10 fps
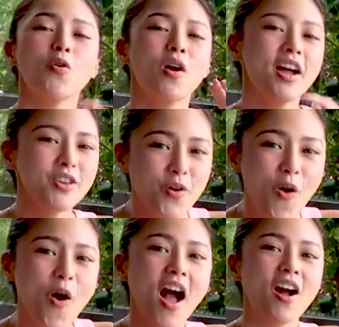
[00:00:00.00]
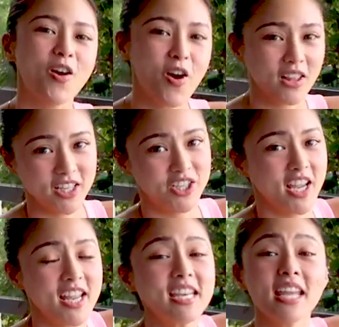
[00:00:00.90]
kung ano ang
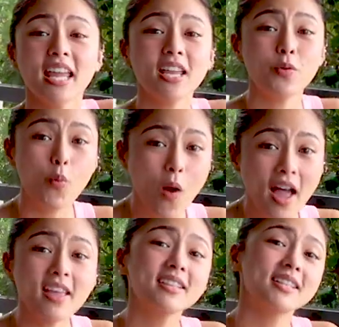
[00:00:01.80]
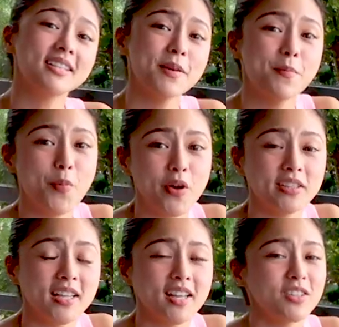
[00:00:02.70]
collagen and why is it
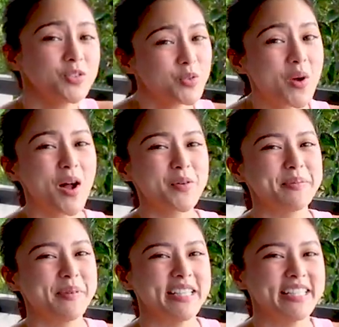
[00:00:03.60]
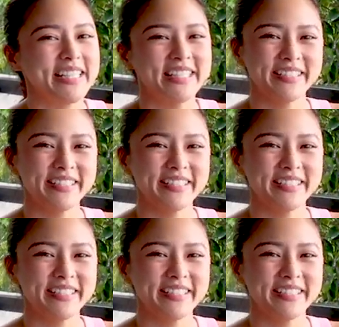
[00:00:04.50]
important to our body.